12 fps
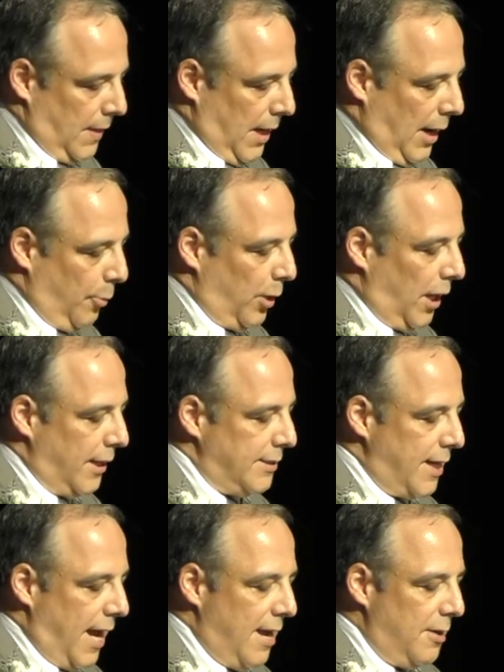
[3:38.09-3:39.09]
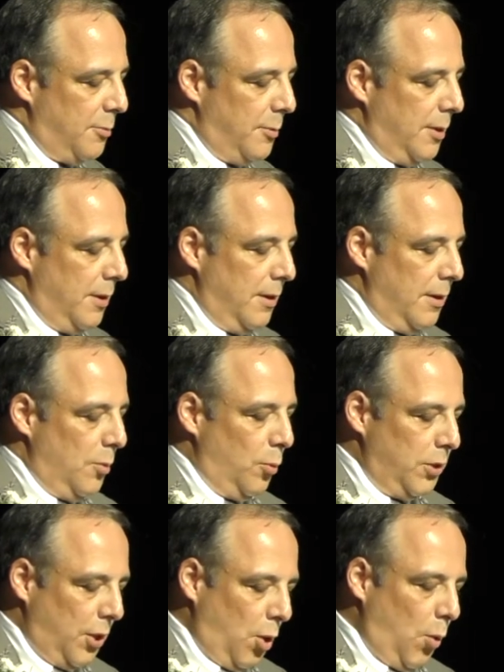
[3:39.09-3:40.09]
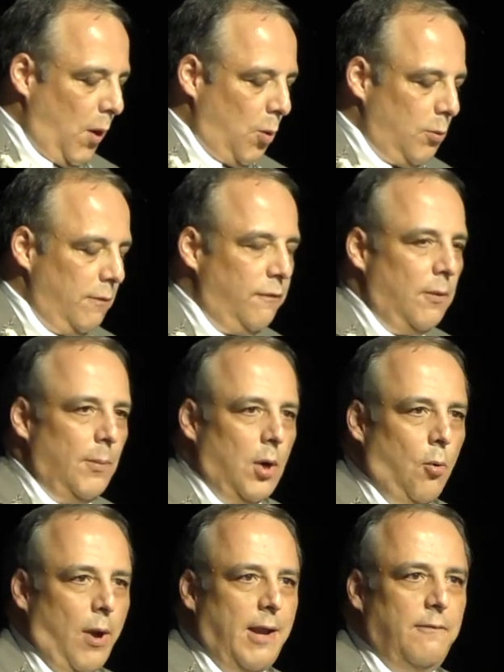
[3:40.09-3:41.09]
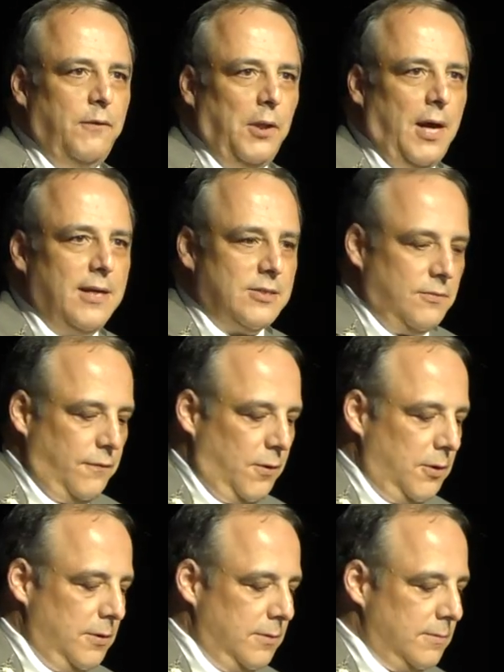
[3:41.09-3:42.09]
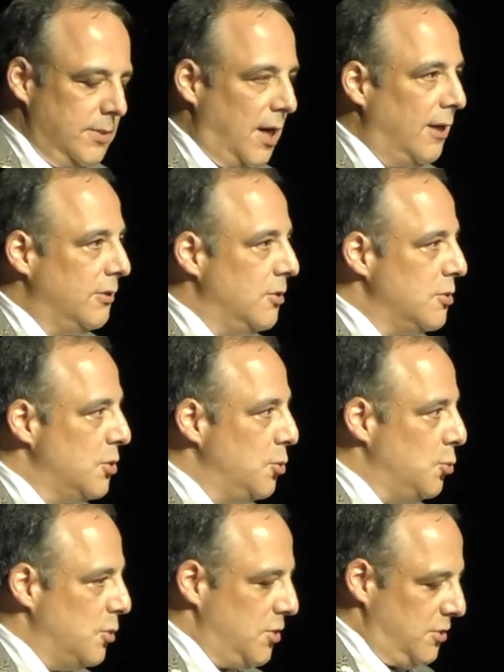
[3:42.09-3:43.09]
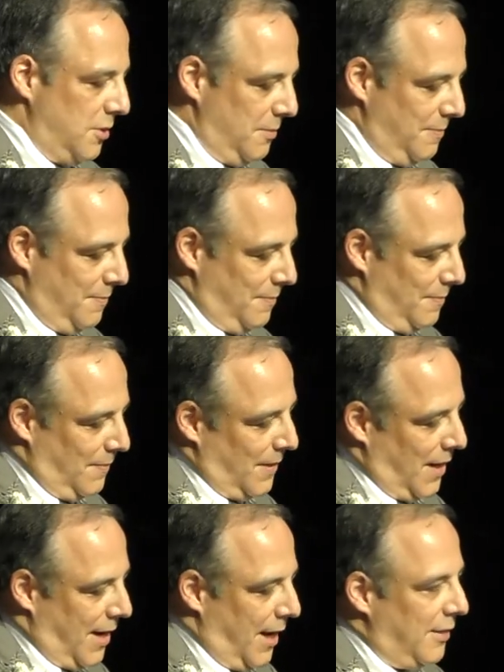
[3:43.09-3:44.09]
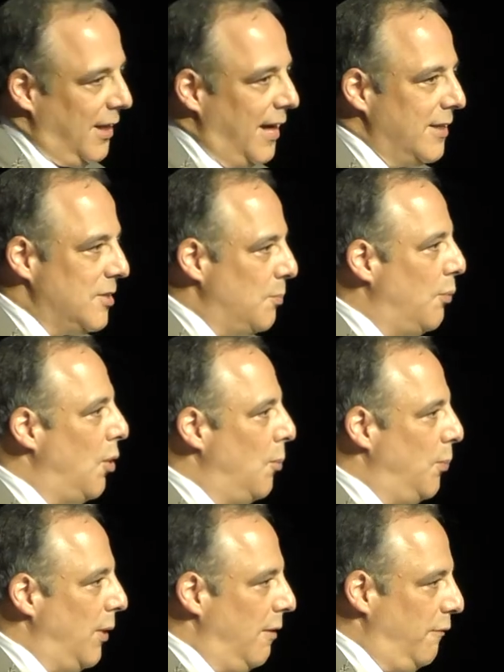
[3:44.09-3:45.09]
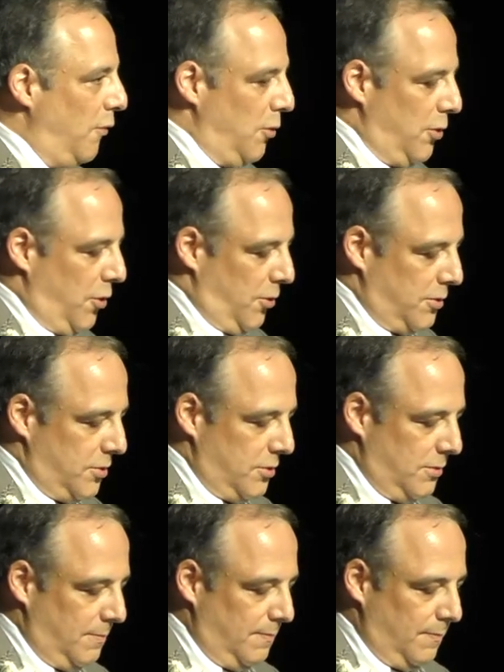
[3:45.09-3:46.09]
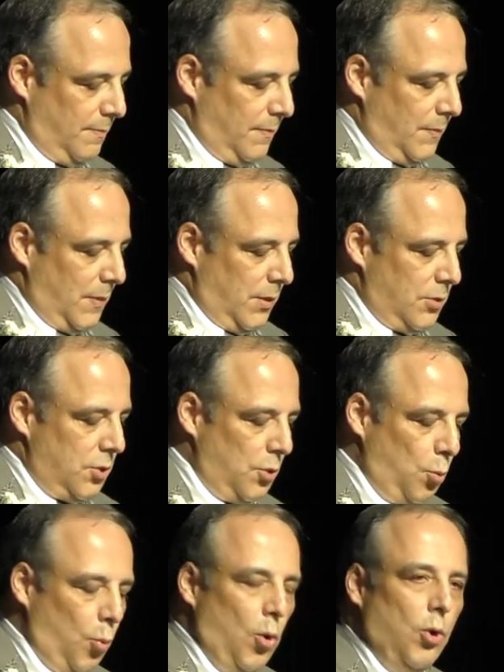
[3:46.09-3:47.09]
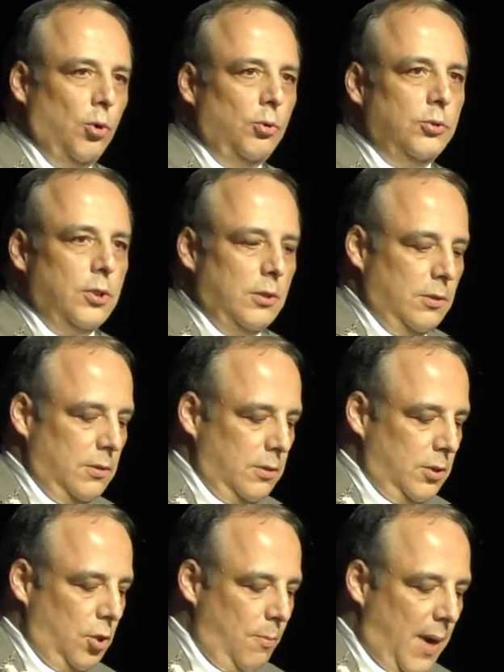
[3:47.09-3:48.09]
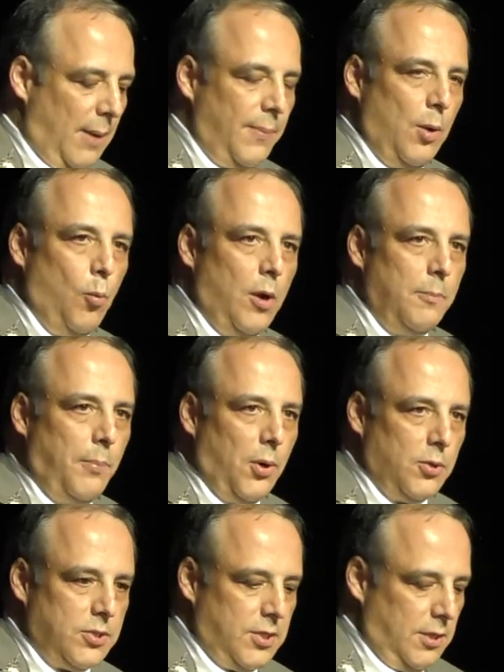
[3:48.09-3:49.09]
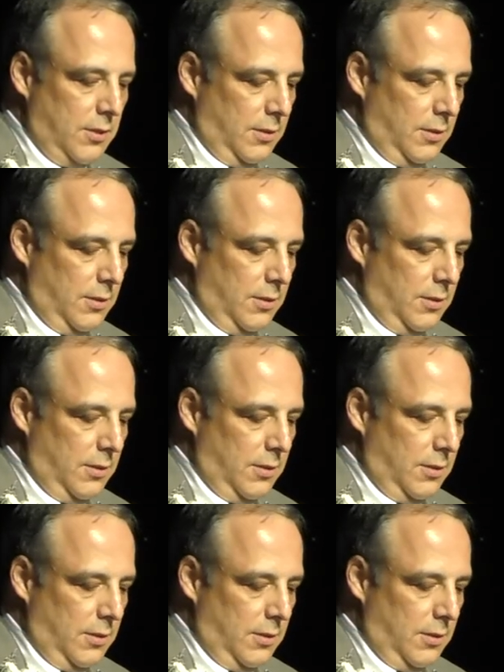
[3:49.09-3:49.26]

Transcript: I would like to end with a quote from a great philosopher, Dr. Seuss, and I think it's appropriate for a nurse. To the world, you might be one person,